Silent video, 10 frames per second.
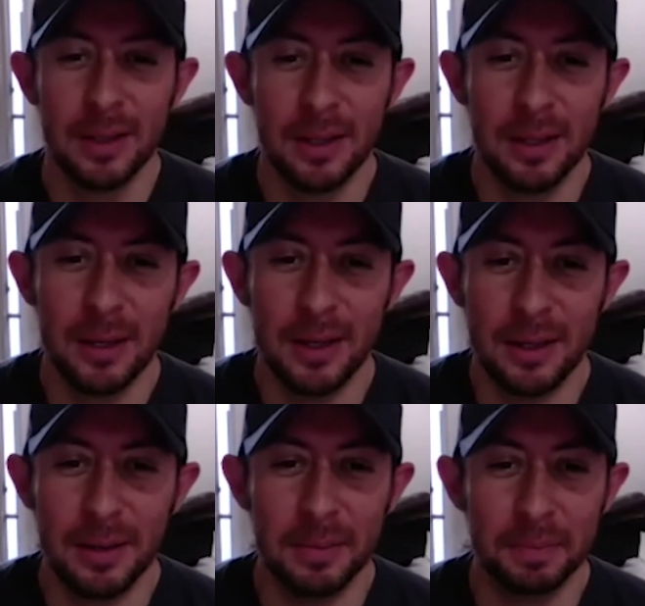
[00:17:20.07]
Okay.
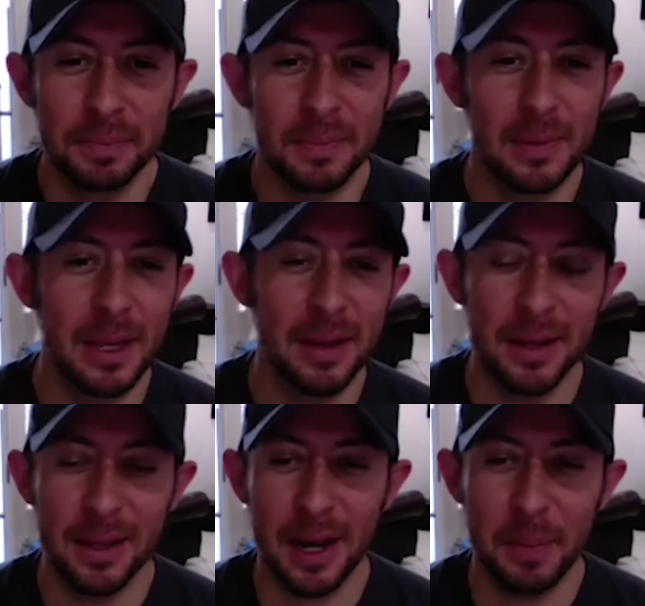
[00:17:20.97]

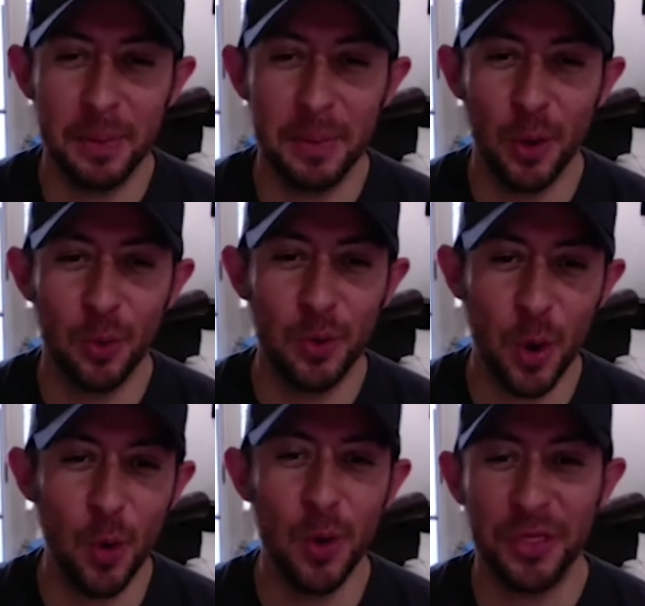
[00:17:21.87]
a lot of people don't
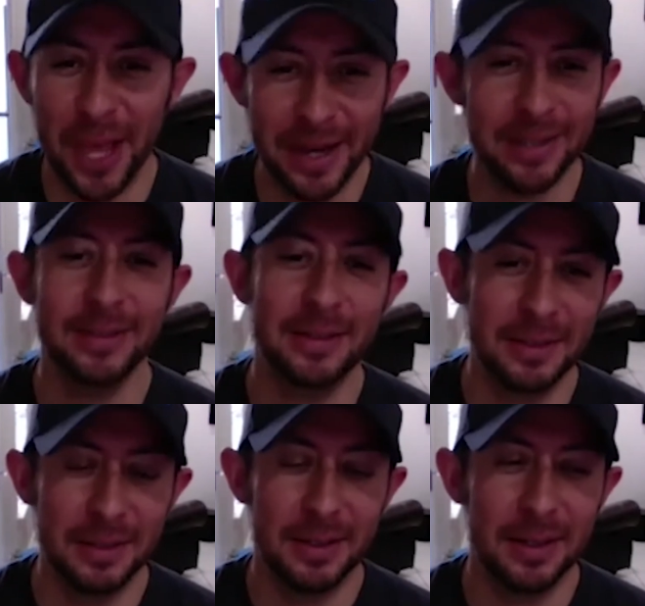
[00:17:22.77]
know what that is.